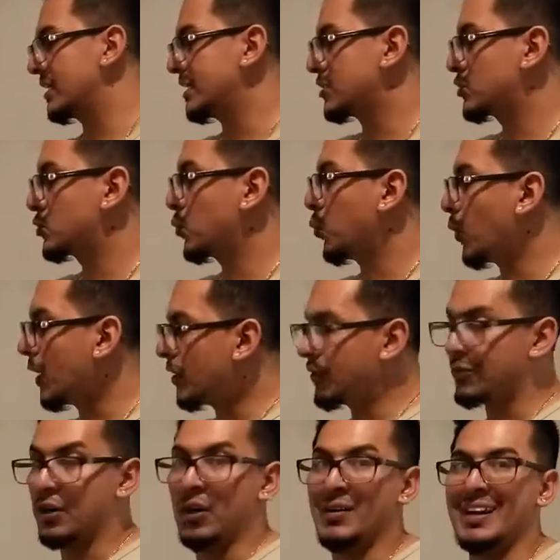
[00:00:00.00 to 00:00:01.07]
is 12
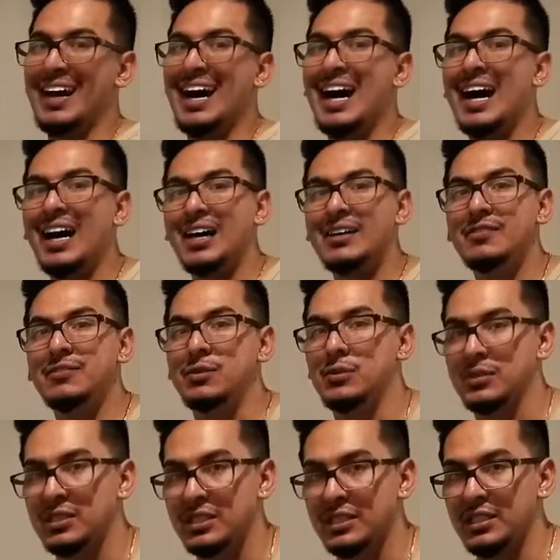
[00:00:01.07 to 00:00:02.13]
on a high
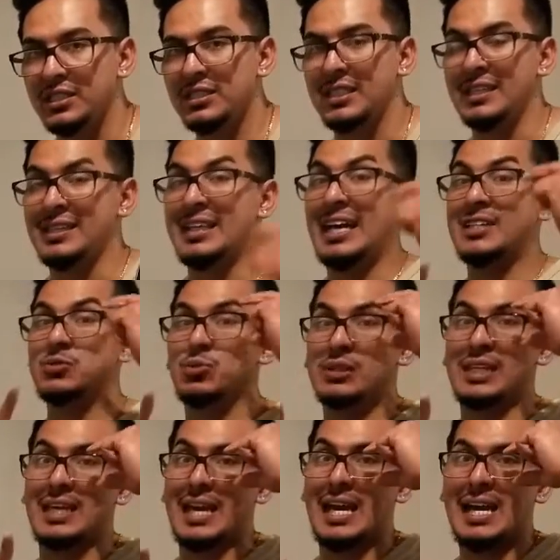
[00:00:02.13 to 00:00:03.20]
voltage, and that's what
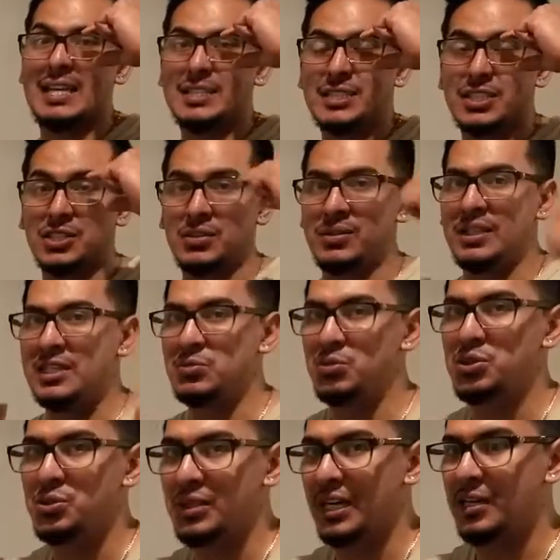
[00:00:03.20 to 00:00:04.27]
they ask you, and that's what
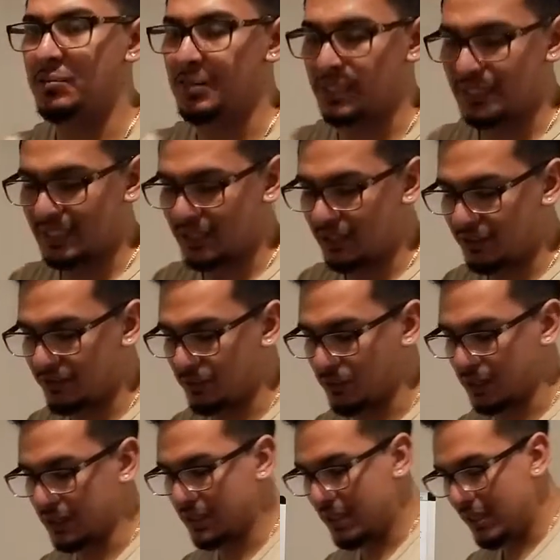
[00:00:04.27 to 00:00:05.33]
you got to be careful
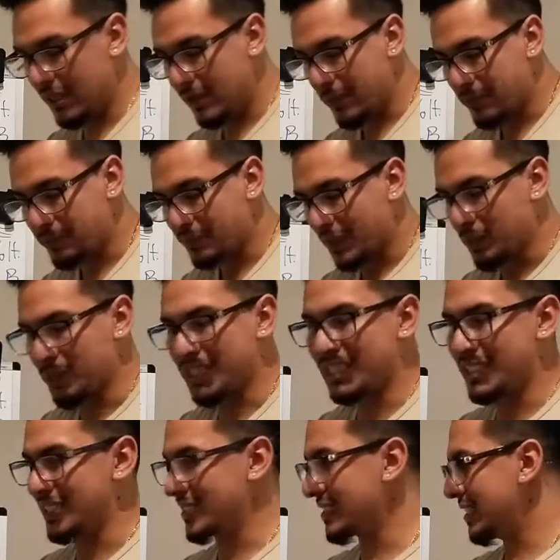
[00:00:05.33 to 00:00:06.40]
with,
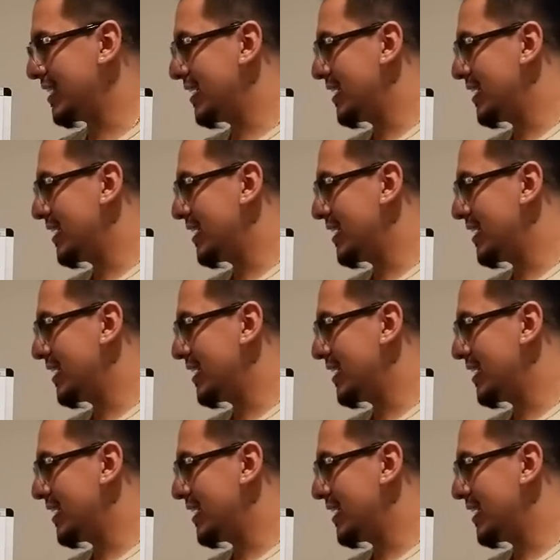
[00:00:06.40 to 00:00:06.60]
because